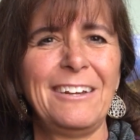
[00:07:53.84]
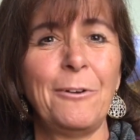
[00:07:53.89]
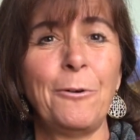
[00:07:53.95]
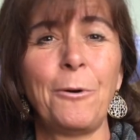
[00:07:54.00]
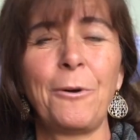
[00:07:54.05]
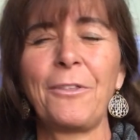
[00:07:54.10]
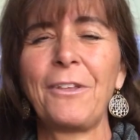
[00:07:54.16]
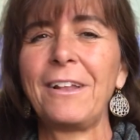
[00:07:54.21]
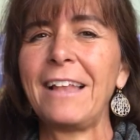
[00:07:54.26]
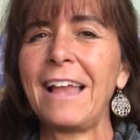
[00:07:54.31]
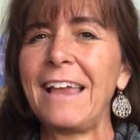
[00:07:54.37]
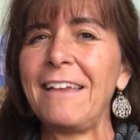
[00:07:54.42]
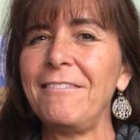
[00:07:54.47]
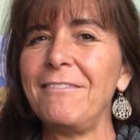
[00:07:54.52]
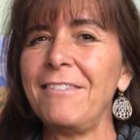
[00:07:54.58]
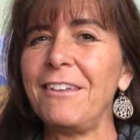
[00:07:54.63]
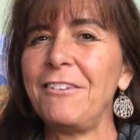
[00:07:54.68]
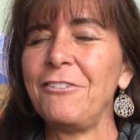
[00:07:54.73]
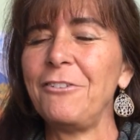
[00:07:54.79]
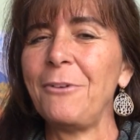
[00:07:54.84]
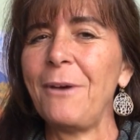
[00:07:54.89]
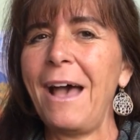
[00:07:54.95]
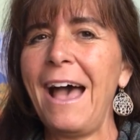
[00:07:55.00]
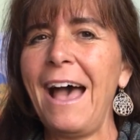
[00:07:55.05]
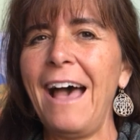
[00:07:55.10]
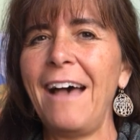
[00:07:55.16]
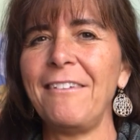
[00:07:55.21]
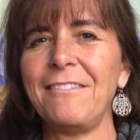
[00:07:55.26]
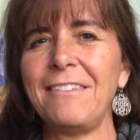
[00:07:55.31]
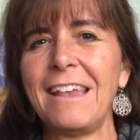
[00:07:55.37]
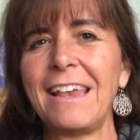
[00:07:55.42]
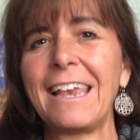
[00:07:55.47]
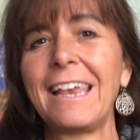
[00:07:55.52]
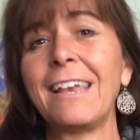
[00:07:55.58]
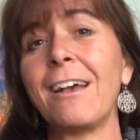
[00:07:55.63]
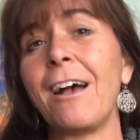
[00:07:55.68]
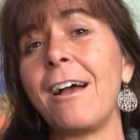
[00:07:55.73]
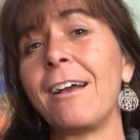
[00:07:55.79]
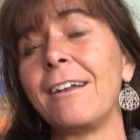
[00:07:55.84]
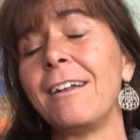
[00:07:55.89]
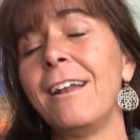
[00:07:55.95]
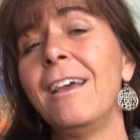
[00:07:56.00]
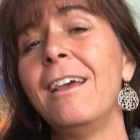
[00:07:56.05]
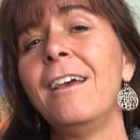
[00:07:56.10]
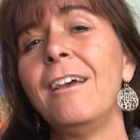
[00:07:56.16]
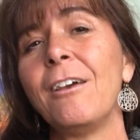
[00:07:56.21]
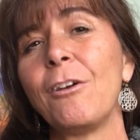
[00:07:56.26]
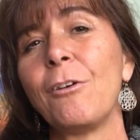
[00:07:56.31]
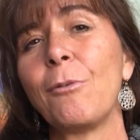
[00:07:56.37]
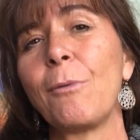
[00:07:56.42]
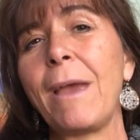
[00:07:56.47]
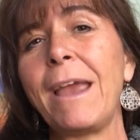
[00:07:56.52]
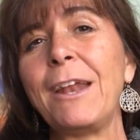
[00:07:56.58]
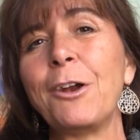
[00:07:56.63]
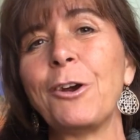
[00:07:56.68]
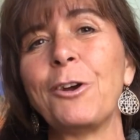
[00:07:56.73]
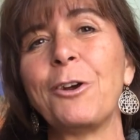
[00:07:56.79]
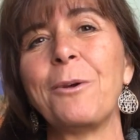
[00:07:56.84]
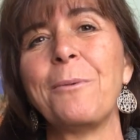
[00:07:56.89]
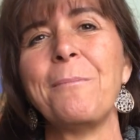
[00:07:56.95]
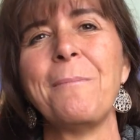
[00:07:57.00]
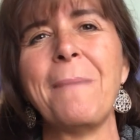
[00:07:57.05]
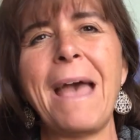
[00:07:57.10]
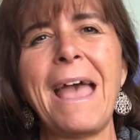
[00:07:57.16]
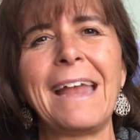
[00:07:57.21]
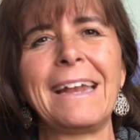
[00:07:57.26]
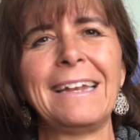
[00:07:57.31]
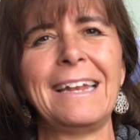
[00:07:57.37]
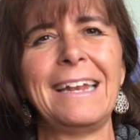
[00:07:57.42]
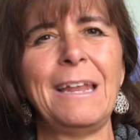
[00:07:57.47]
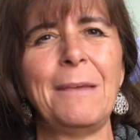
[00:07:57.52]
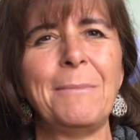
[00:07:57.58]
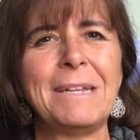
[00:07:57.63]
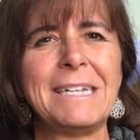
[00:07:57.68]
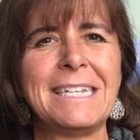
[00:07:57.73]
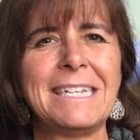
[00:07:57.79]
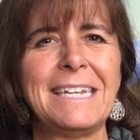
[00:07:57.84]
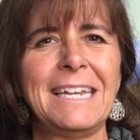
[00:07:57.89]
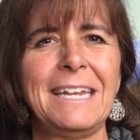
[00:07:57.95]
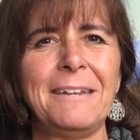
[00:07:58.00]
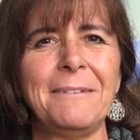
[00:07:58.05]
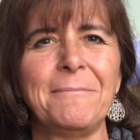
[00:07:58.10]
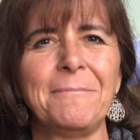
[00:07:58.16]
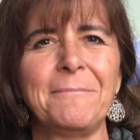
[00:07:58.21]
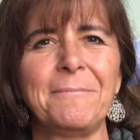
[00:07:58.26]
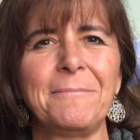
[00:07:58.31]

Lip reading: or the life that you have taking on greater magnanimity.